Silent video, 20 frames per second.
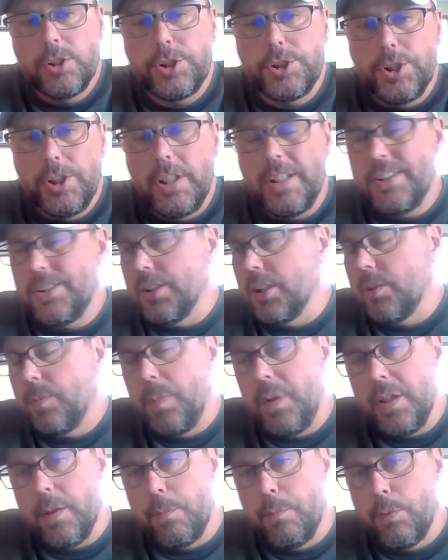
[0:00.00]
should it just
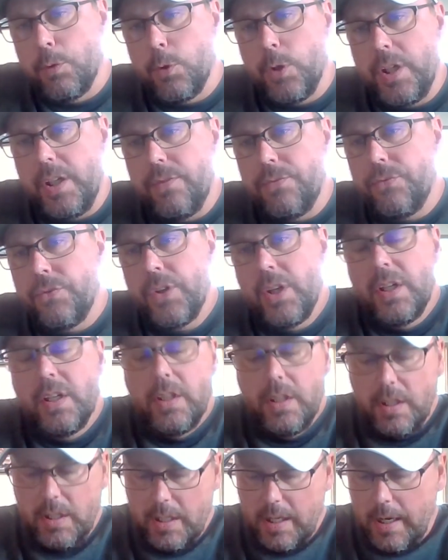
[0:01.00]
be a brief
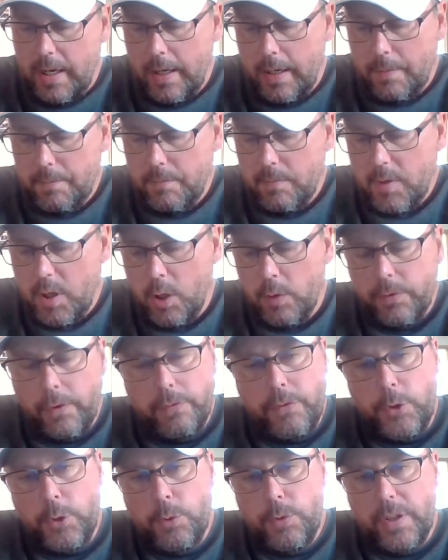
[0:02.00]

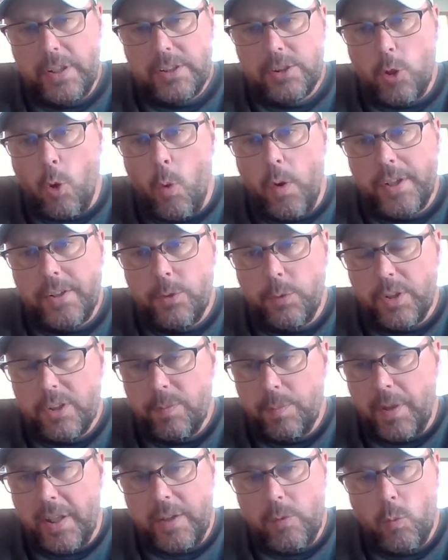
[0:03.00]
overview that's going to
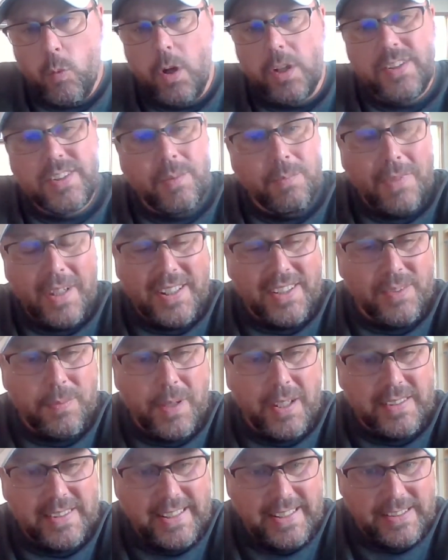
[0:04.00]
explain what somebody's
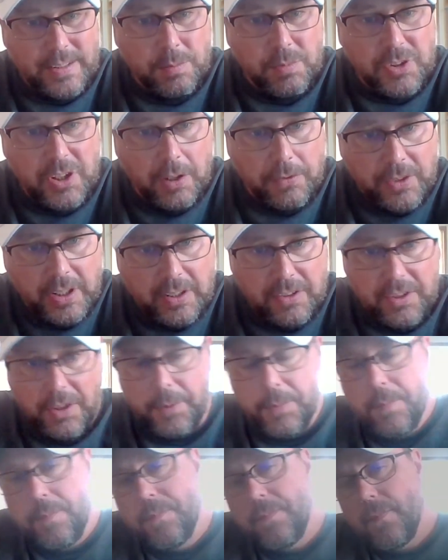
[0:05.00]
about to get themselves into?